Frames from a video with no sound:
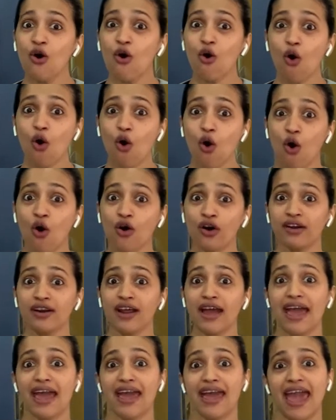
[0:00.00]
or
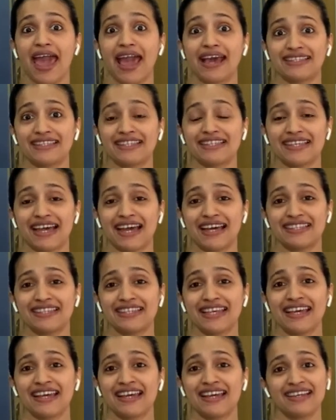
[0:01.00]

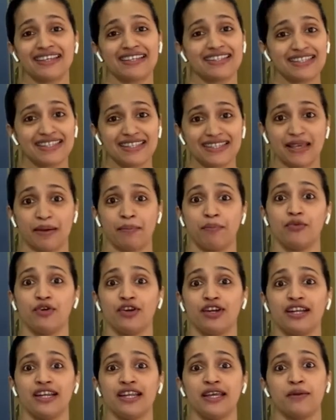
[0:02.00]
exercising
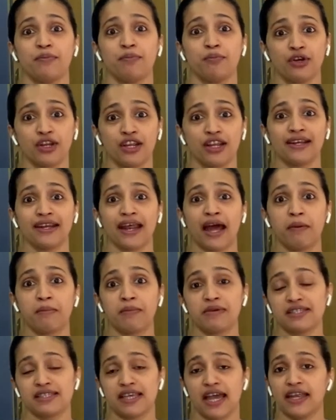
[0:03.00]
separately, putting time
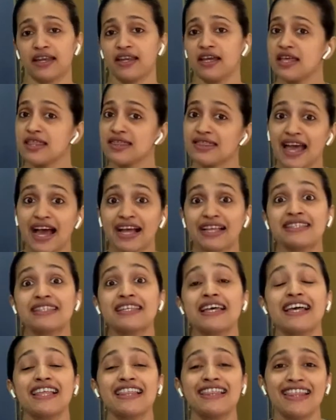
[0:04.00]
aside, that's
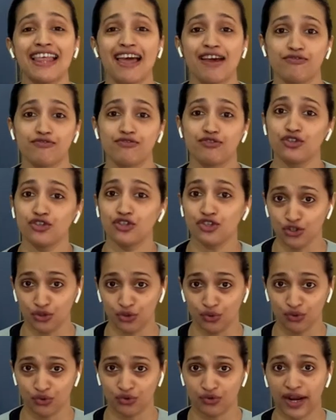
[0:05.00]
left to you,
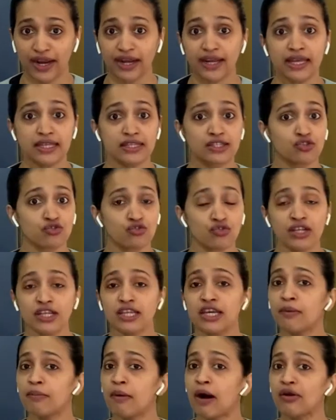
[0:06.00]
right? It's
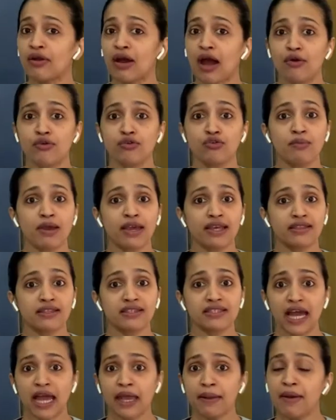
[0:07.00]
really about how you make the
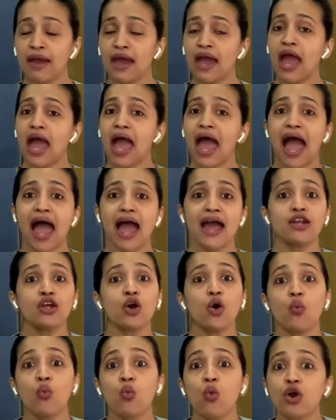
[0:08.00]
time
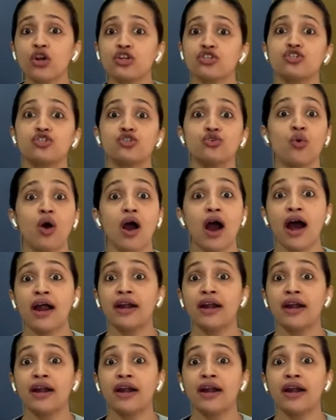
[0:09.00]
and what you are